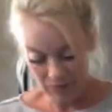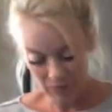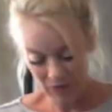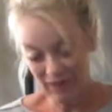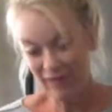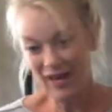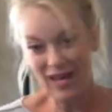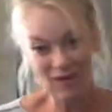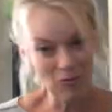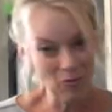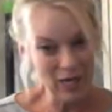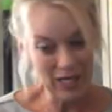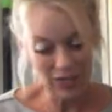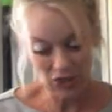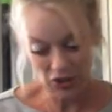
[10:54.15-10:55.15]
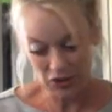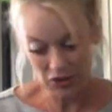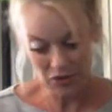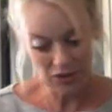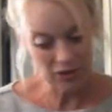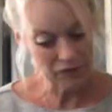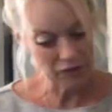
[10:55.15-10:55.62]
We've had wet
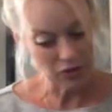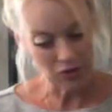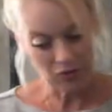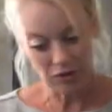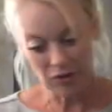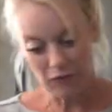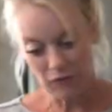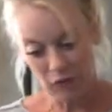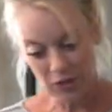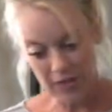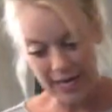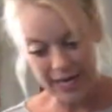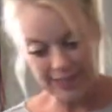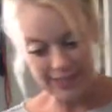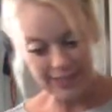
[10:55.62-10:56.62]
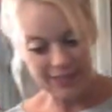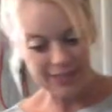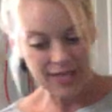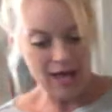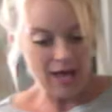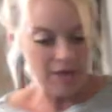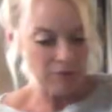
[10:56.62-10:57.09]
shoes for 3 or 4 days at a
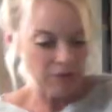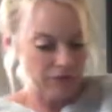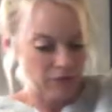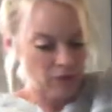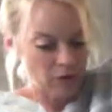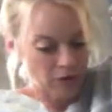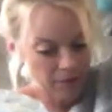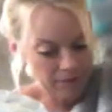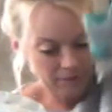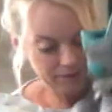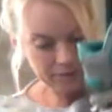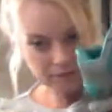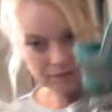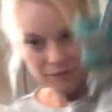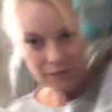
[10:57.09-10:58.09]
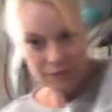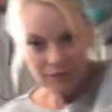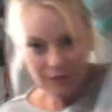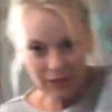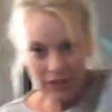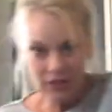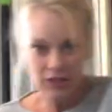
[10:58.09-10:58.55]
time before.
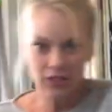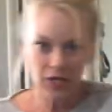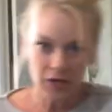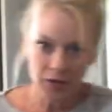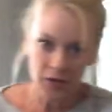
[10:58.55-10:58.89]
So